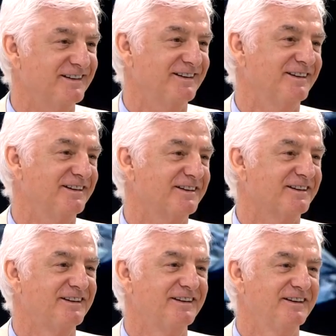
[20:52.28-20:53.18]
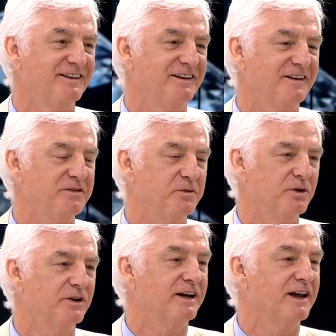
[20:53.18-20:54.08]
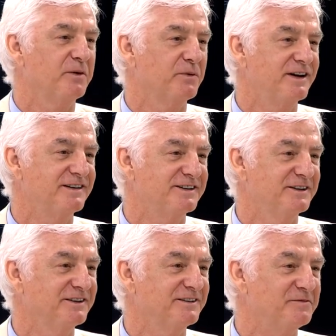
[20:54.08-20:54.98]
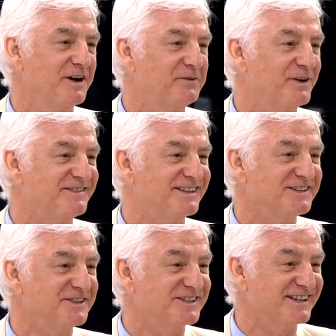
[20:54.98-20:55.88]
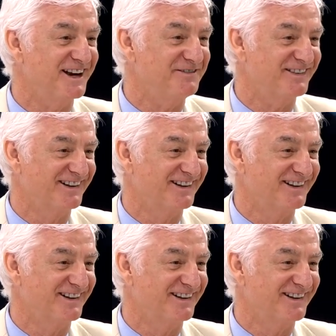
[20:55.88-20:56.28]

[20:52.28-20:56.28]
of the world. I can't wait until my wife does the same.